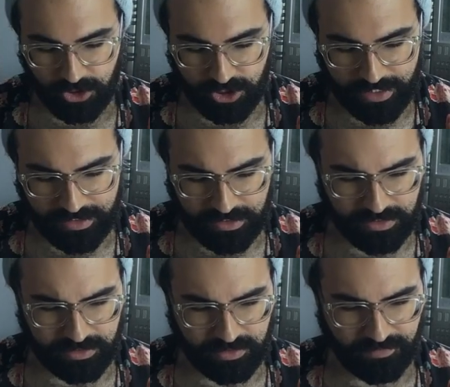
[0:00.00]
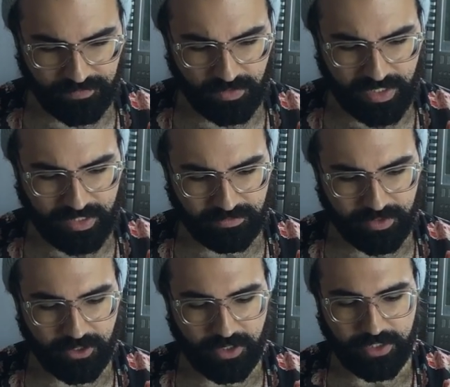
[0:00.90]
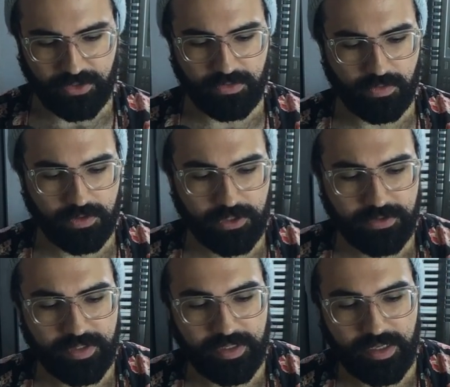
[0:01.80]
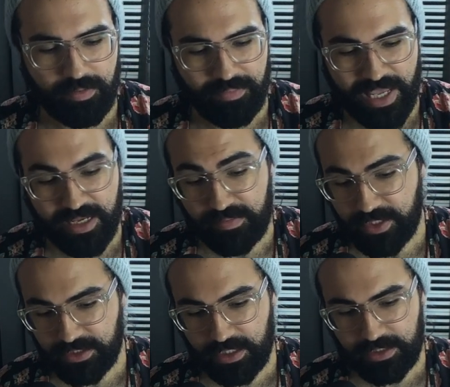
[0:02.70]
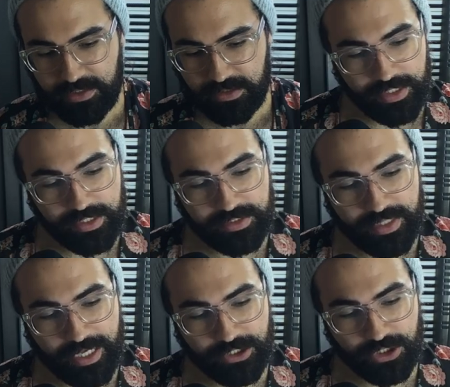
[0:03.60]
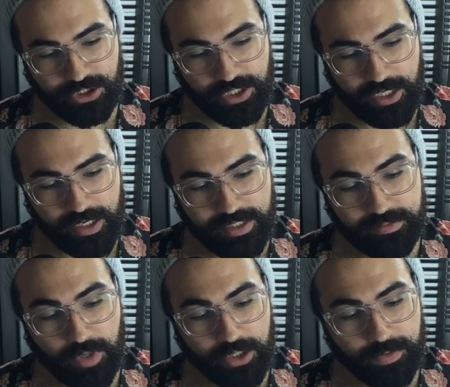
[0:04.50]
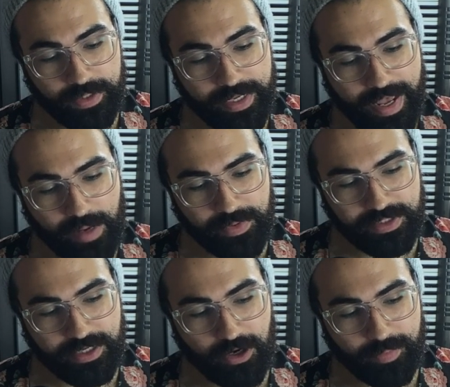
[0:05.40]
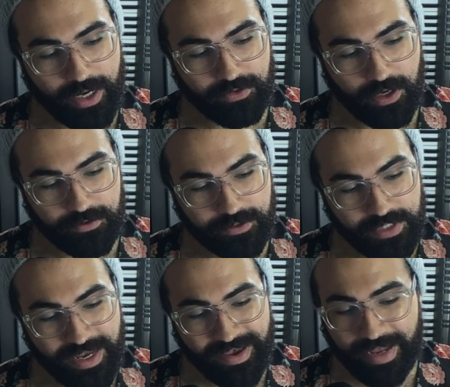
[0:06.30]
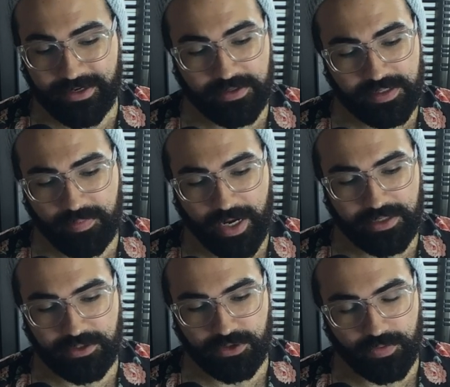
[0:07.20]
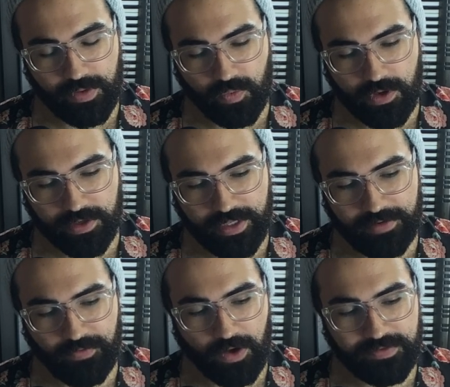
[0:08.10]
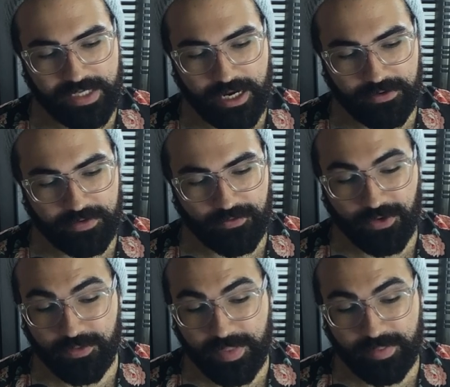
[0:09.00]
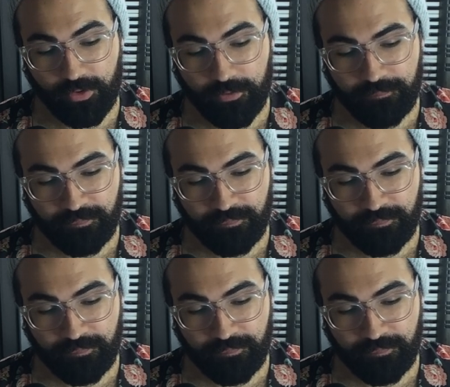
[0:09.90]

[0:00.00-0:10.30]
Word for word: Genesis, if you are out there and you ordered the bacon biscuits, he slash she is moderately happy to help out others and doesn't mind doing work that involves caring for other people